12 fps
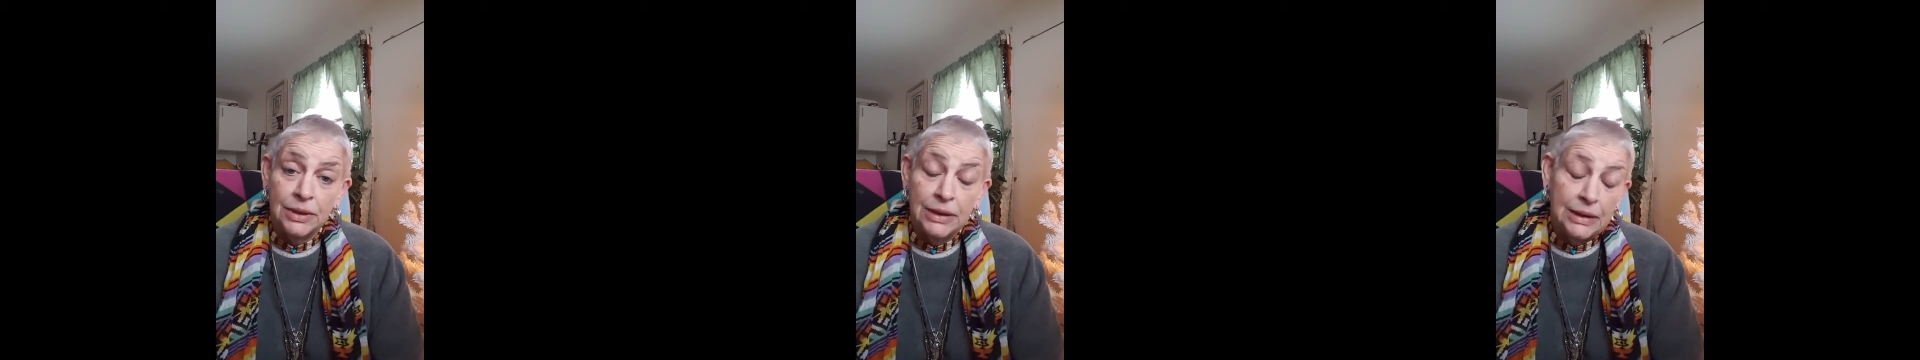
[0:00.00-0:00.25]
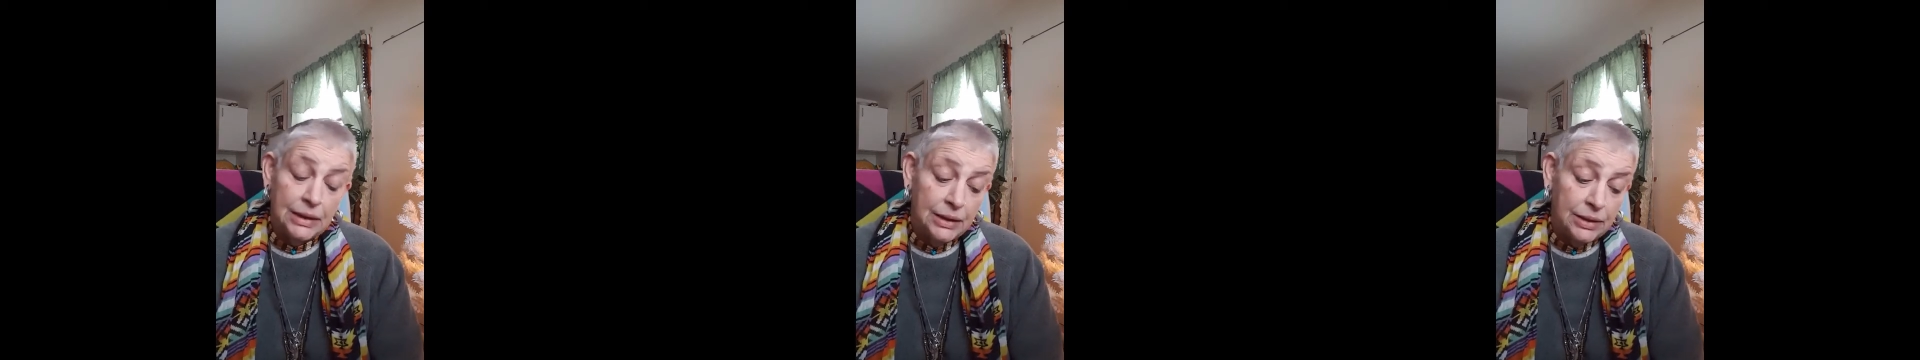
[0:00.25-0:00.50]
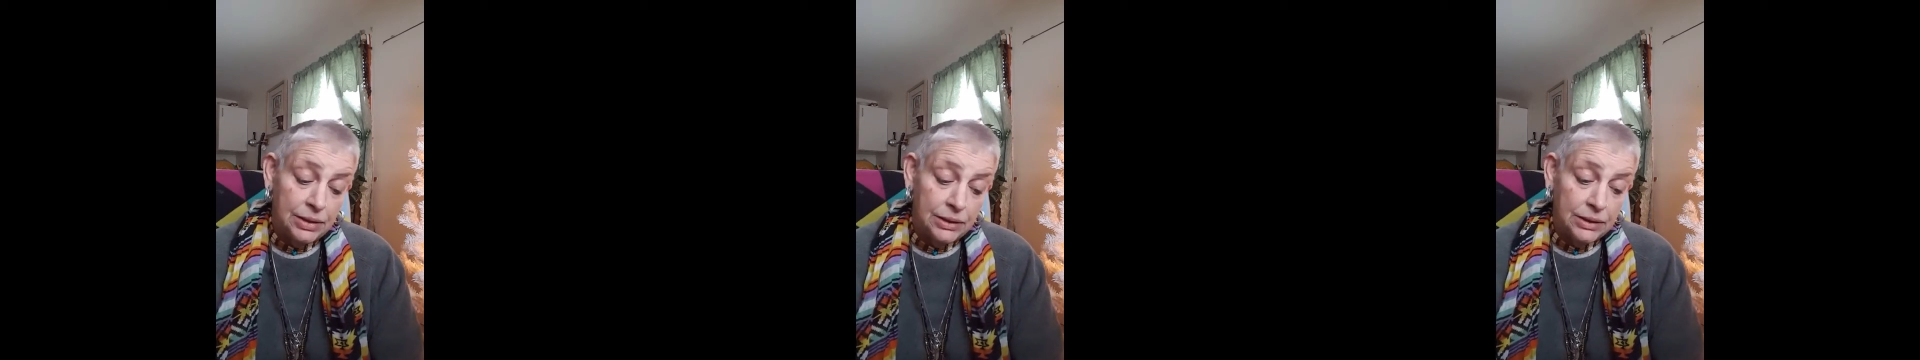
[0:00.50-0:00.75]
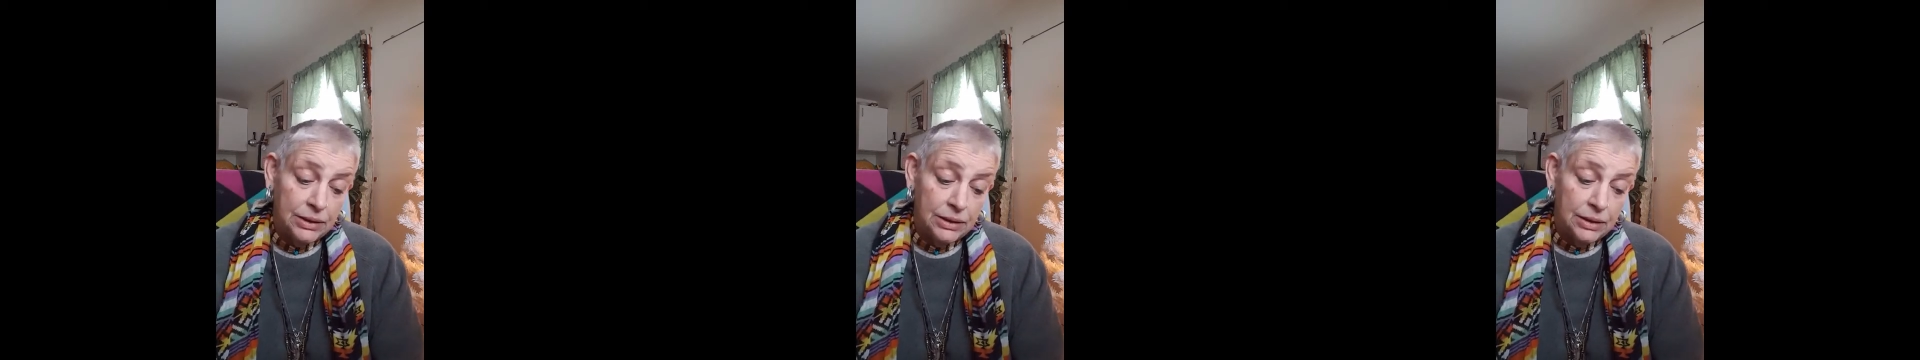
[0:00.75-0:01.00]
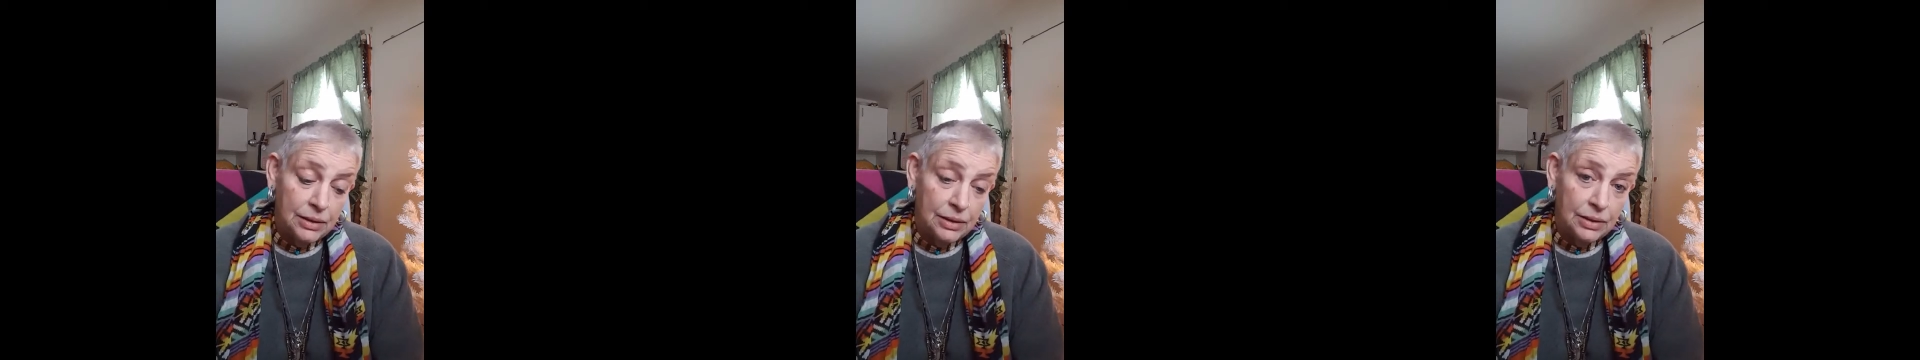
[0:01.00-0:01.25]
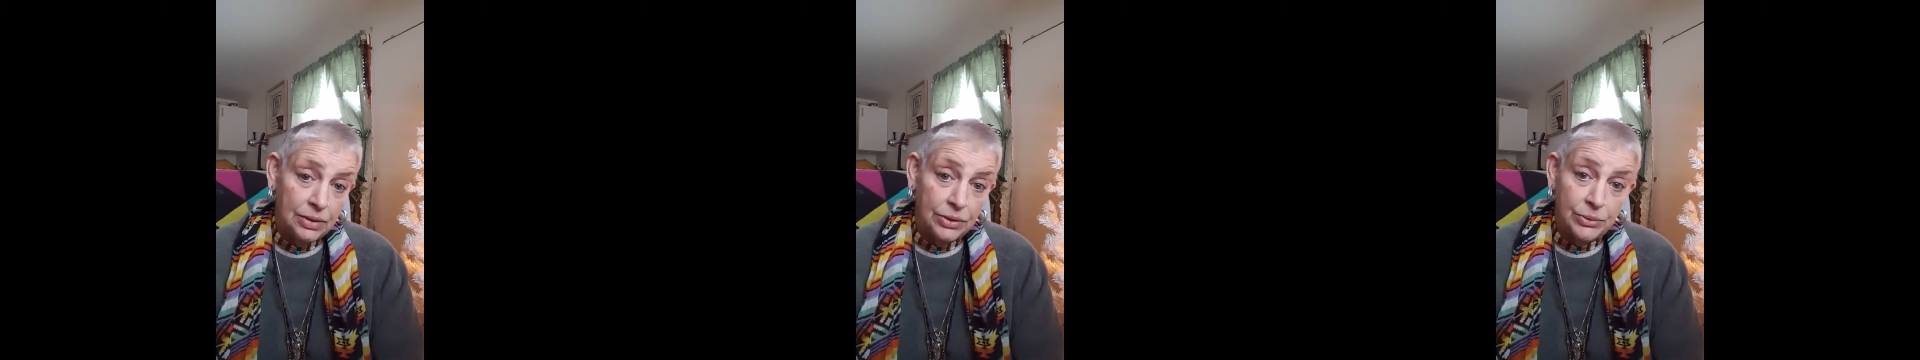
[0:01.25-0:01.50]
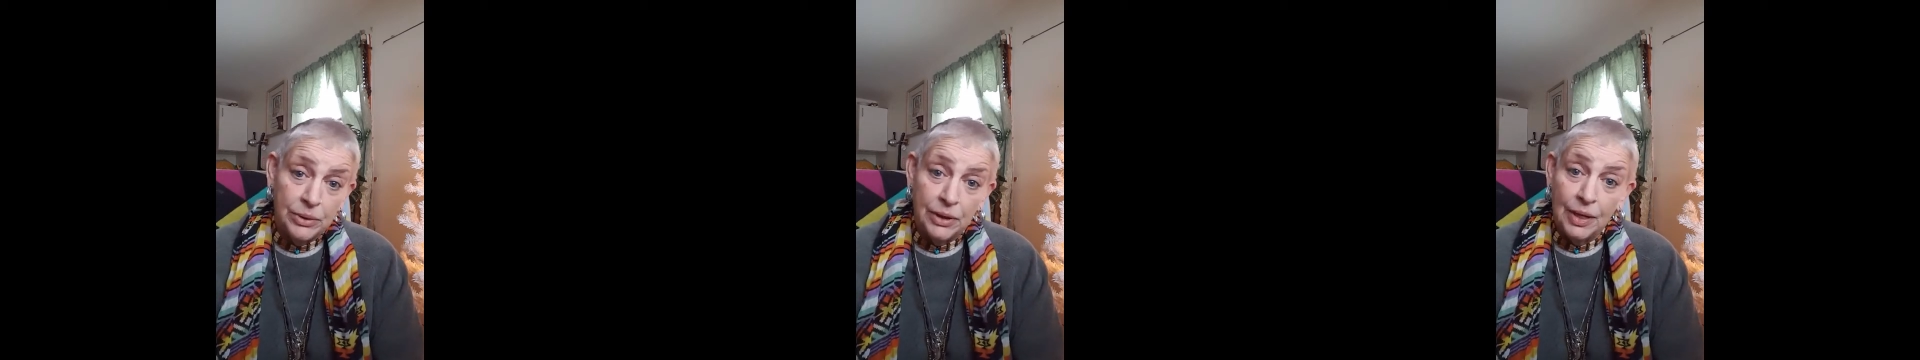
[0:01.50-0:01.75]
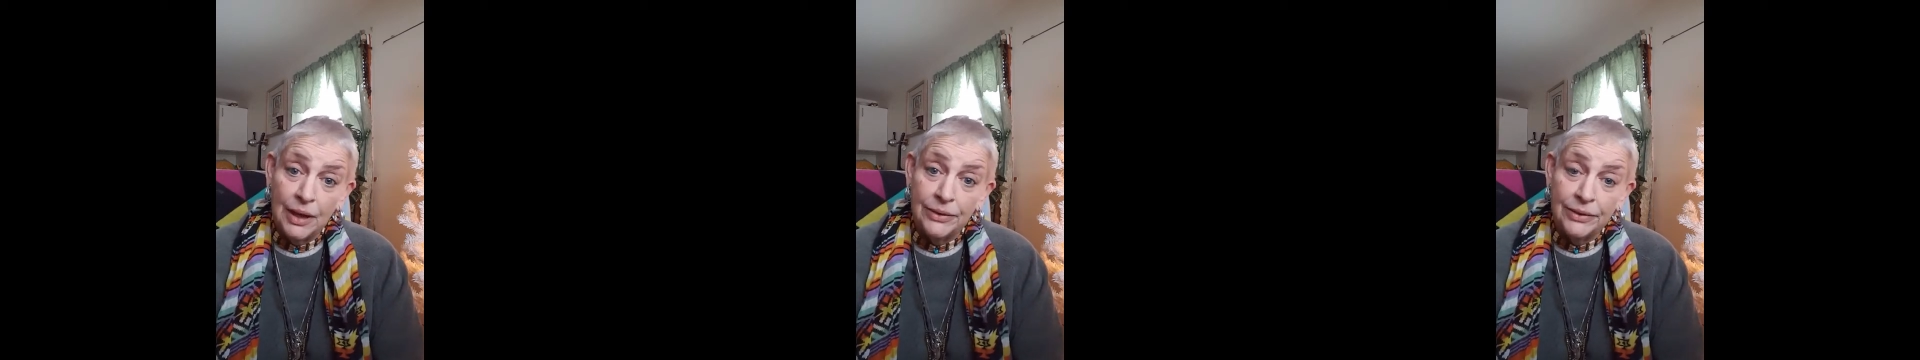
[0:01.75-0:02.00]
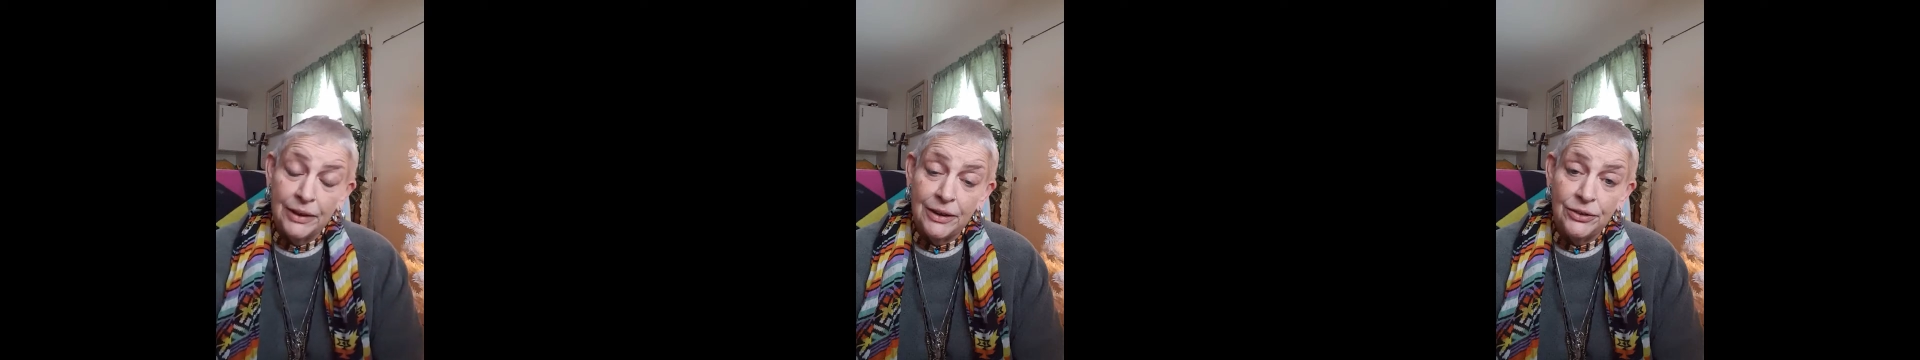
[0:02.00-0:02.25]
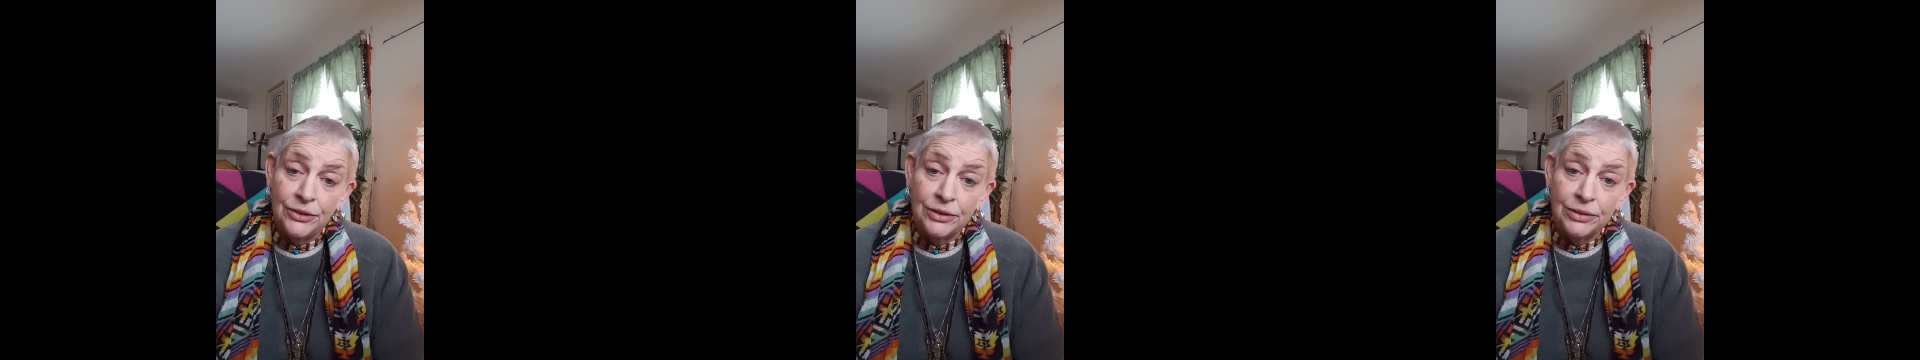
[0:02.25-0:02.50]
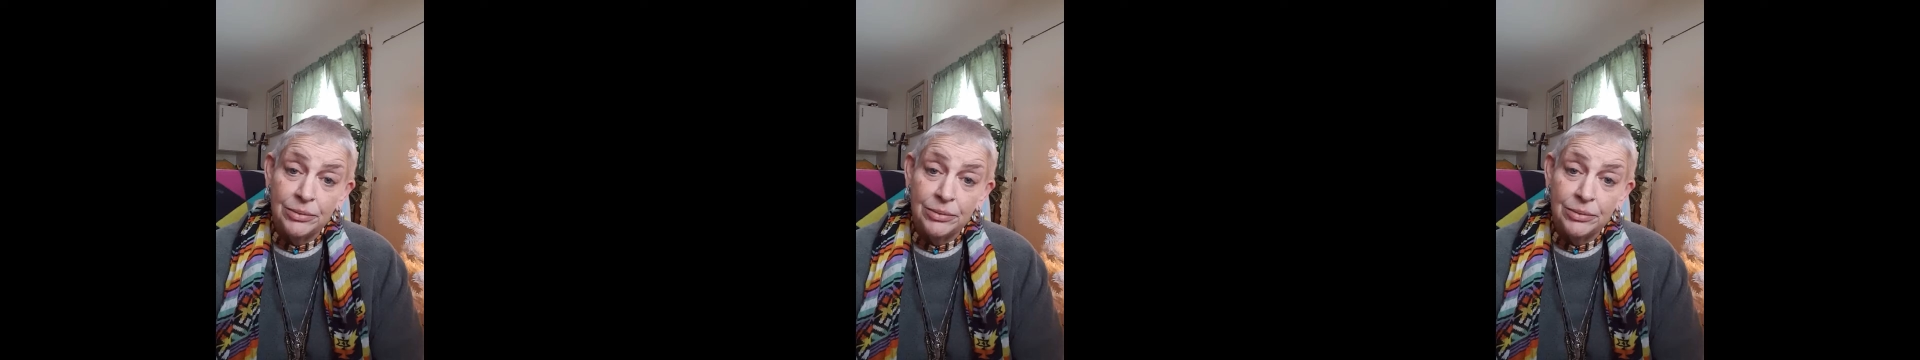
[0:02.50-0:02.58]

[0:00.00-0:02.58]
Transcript: And the realization